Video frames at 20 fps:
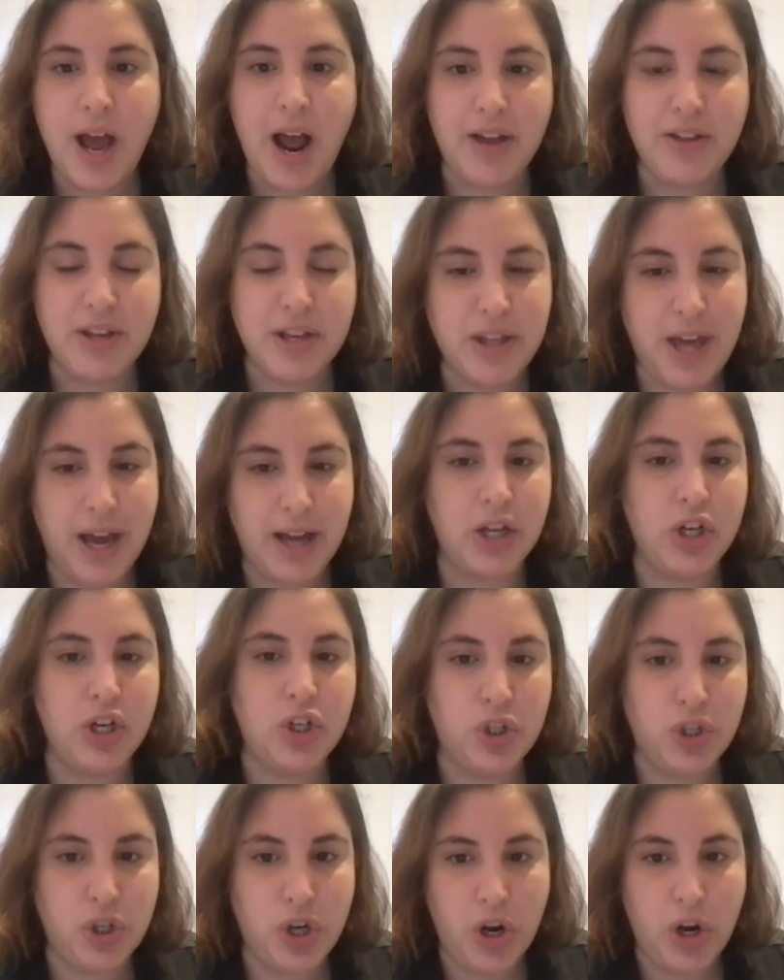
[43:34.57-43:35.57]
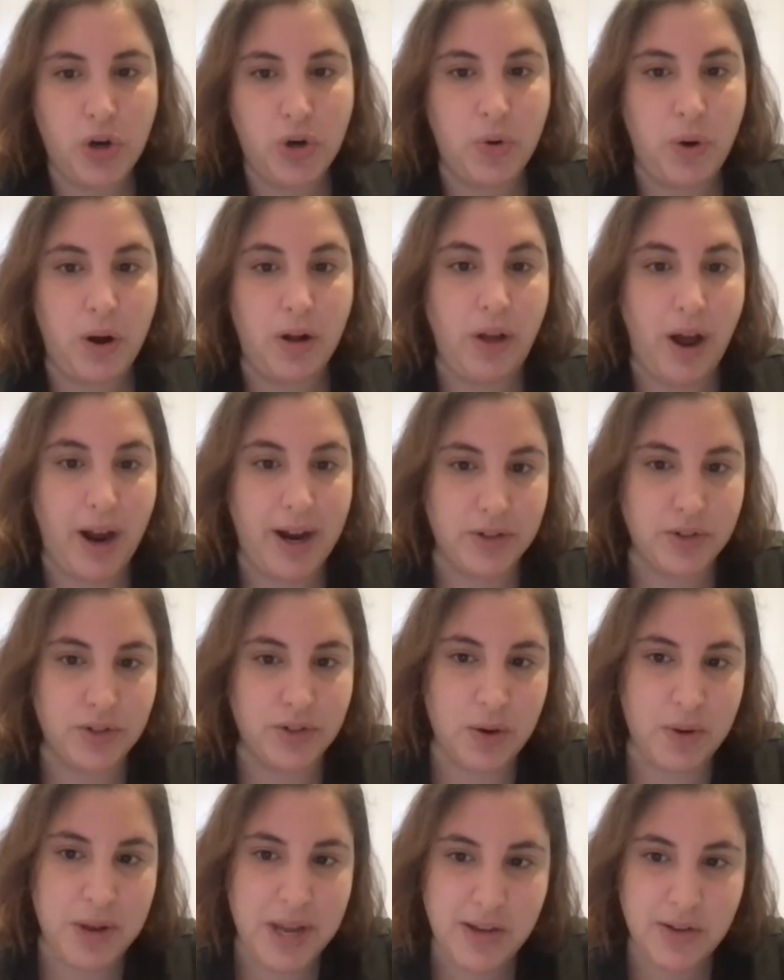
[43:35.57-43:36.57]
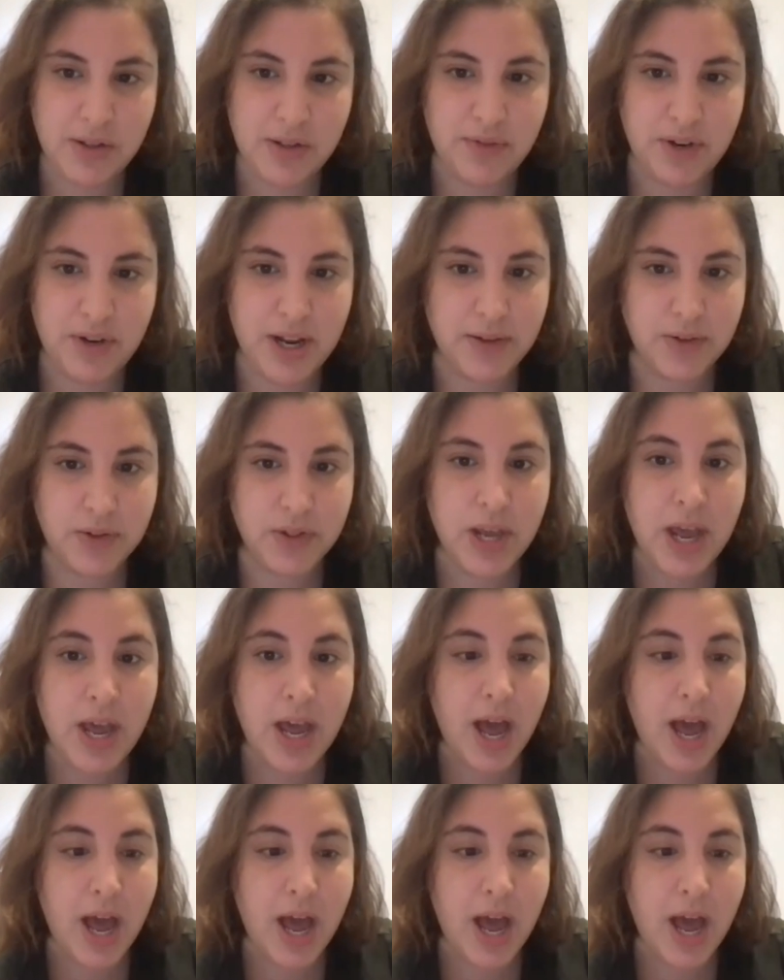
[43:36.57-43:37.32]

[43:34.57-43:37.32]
I think that can show alliance cohesiveness